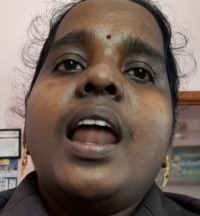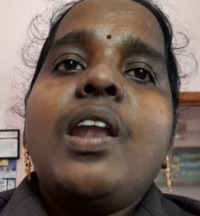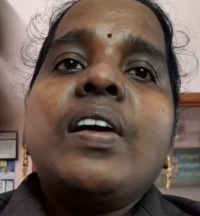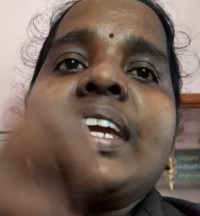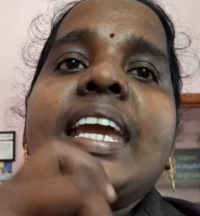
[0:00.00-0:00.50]

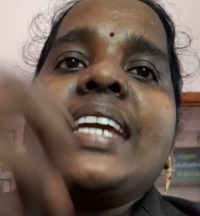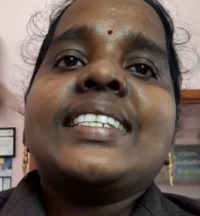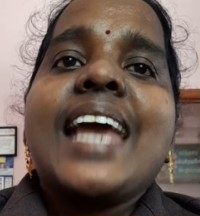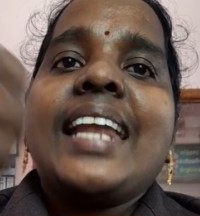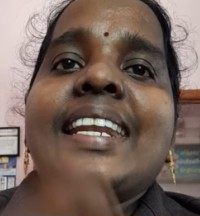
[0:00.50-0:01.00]

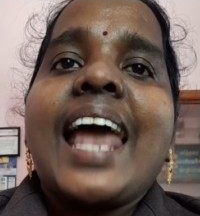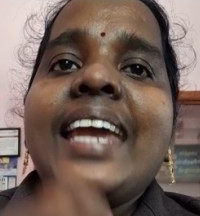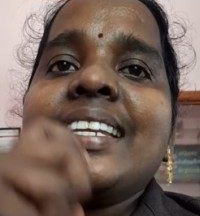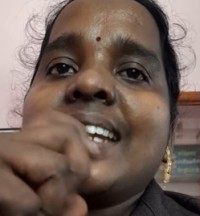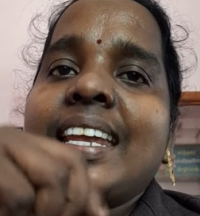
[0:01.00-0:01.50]
Locate and
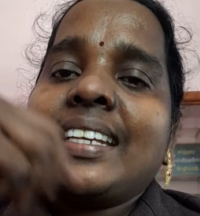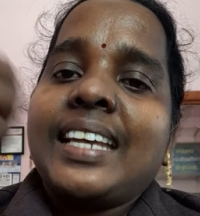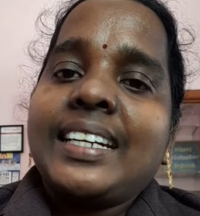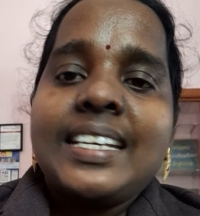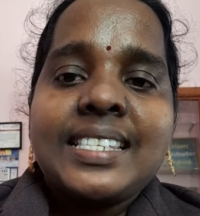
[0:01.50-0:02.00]
right click
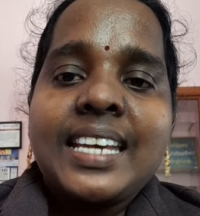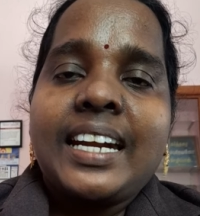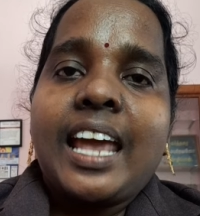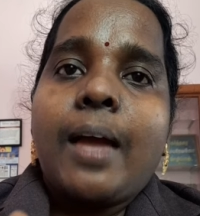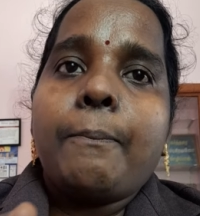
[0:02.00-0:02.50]
the
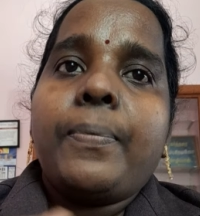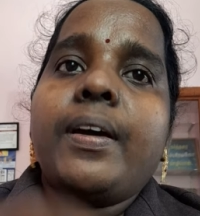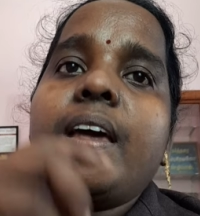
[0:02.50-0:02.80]
desired app.